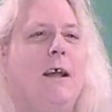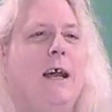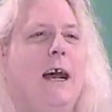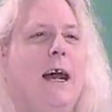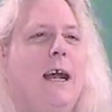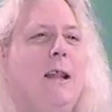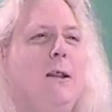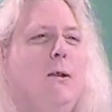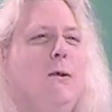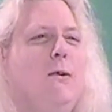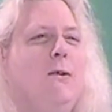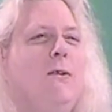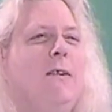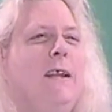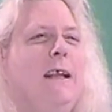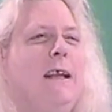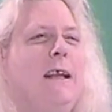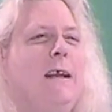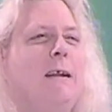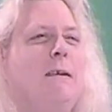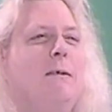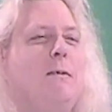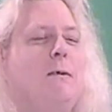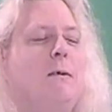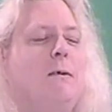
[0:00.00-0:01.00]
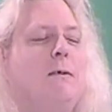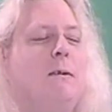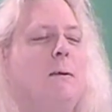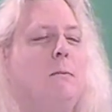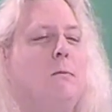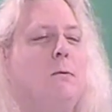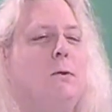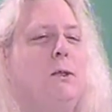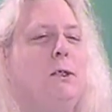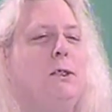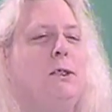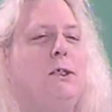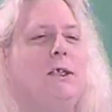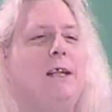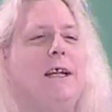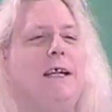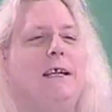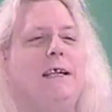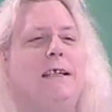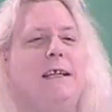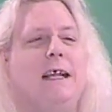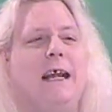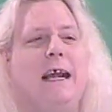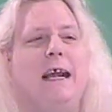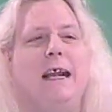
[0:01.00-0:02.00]
I don't think anyone would
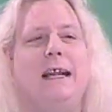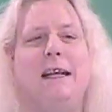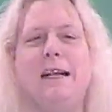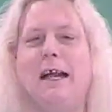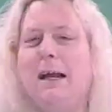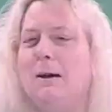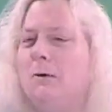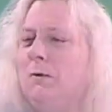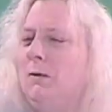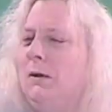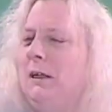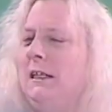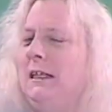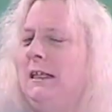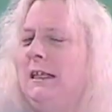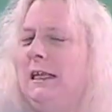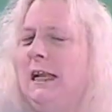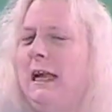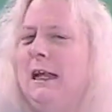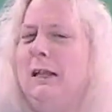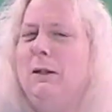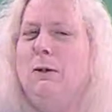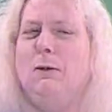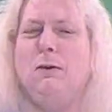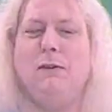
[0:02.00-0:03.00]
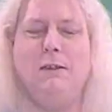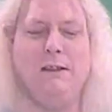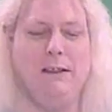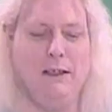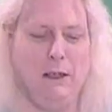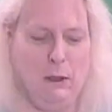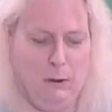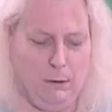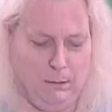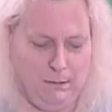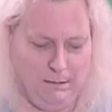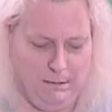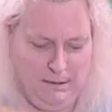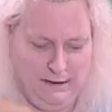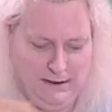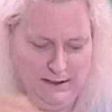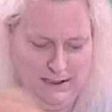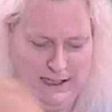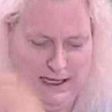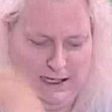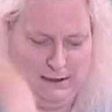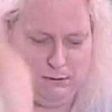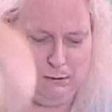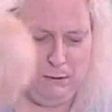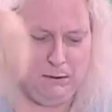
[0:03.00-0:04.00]
appreciate that. I don't know.
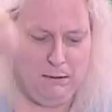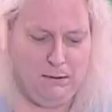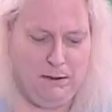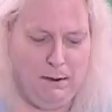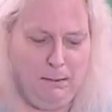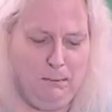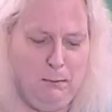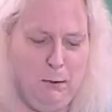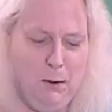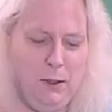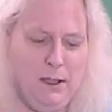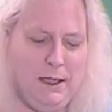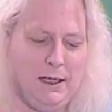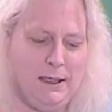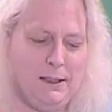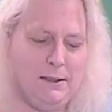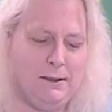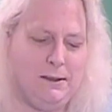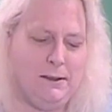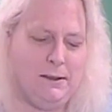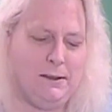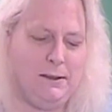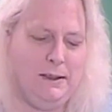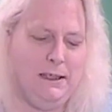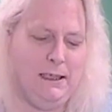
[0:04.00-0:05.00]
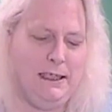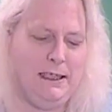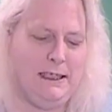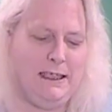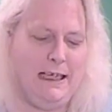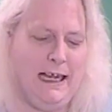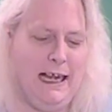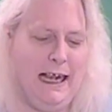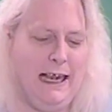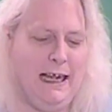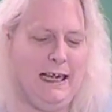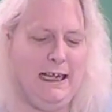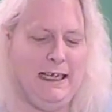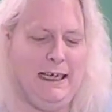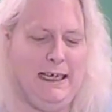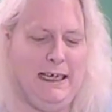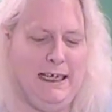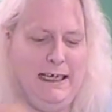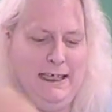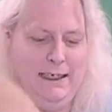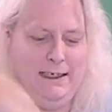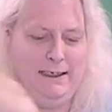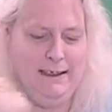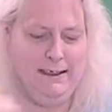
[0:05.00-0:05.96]
Besides, where would they put it? Exactly.